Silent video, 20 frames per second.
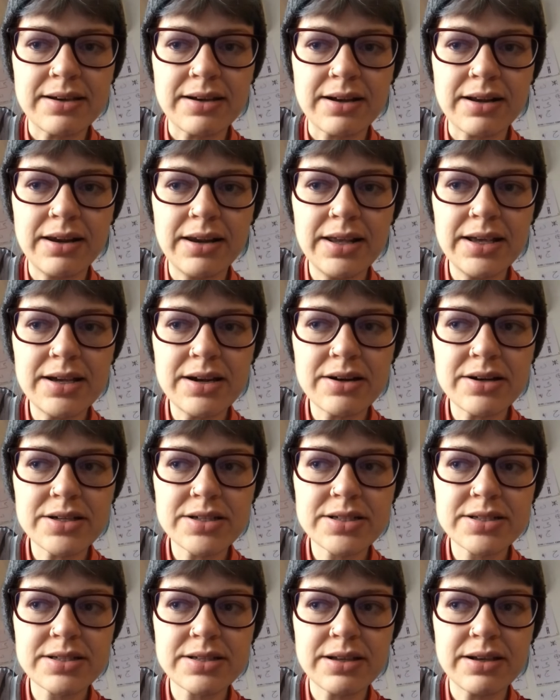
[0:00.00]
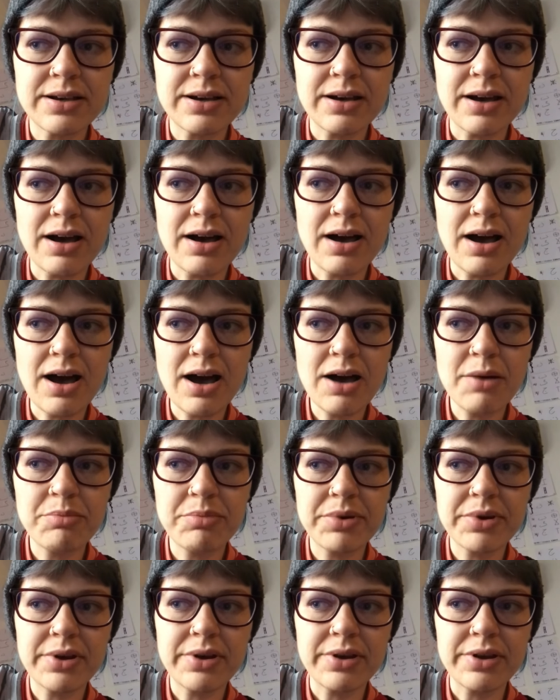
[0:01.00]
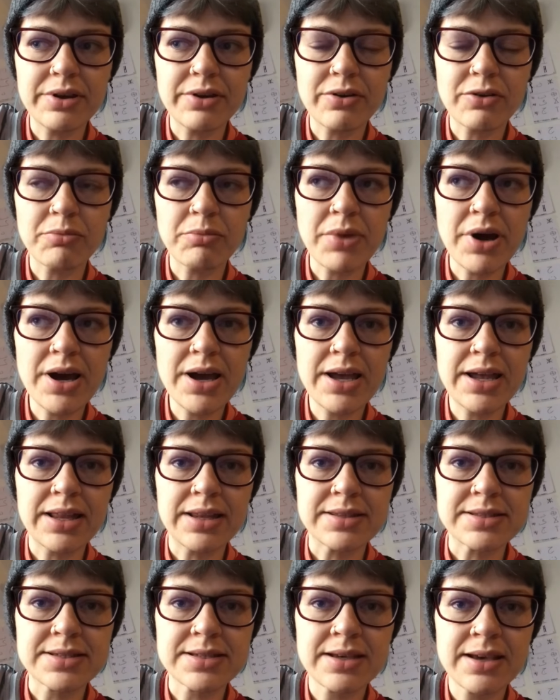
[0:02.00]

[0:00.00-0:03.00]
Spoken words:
clears up your mind,